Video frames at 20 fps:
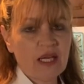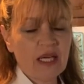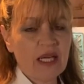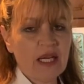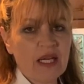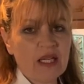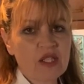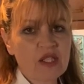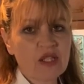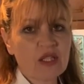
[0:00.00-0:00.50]
I
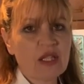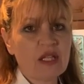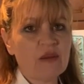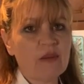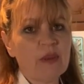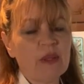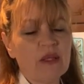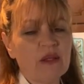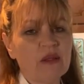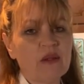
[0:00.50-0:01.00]
actually
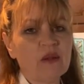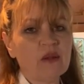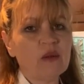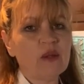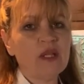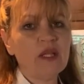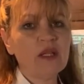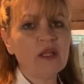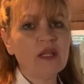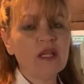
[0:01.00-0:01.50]
get
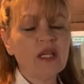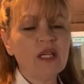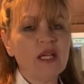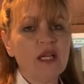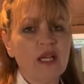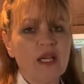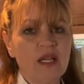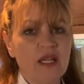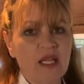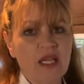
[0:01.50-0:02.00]
paranoid
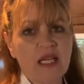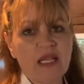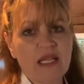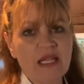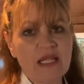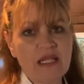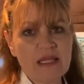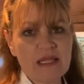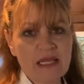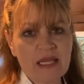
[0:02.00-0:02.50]
and I get
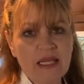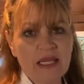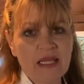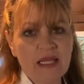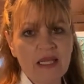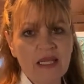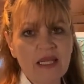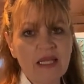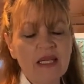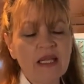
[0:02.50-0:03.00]

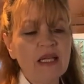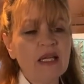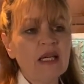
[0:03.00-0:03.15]
anxiety.